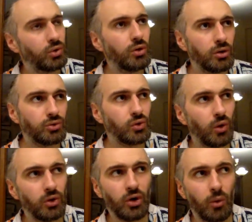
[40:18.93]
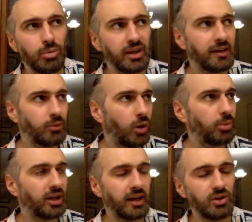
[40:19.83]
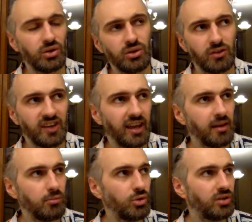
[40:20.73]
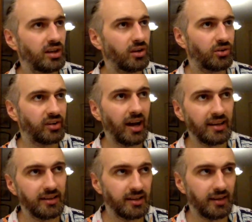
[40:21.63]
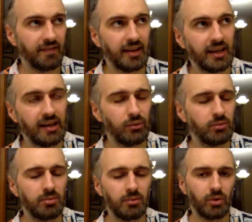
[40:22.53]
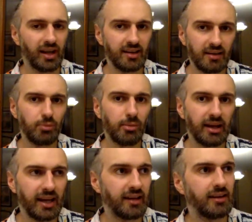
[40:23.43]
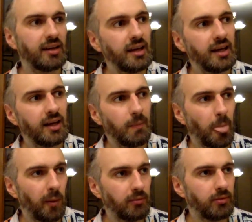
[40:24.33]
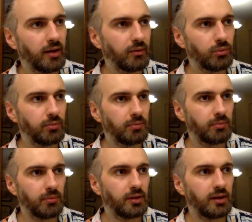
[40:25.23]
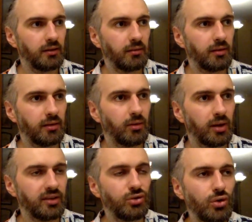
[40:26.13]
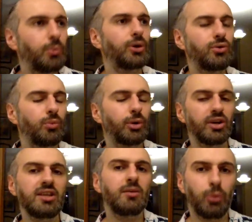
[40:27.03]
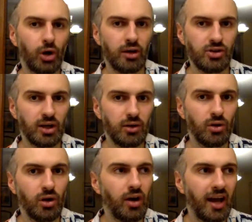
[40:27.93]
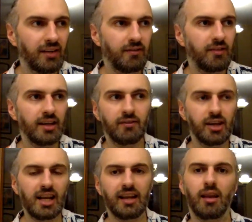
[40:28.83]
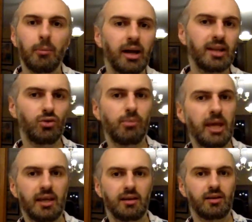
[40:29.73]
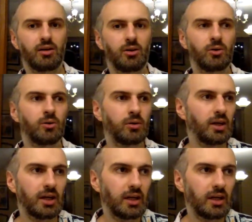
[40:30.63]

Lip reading: go through all the complications of getting musical rights and stuff like that. When I did Be My Cat, it was a super indie project. I had very little money to make it, so